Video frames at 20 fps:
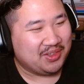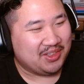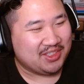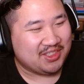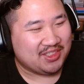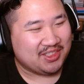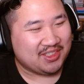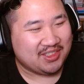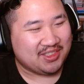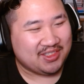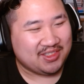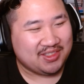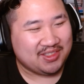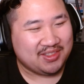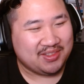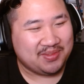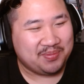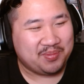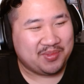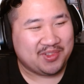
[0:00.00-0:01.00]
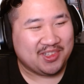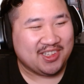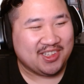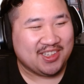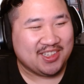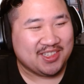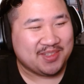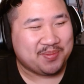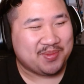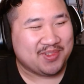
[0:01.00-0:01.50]
is this?
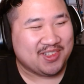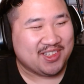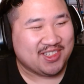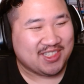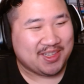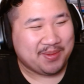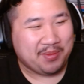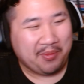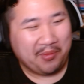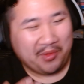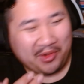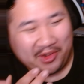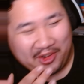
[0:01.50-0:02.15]
Please, please give me more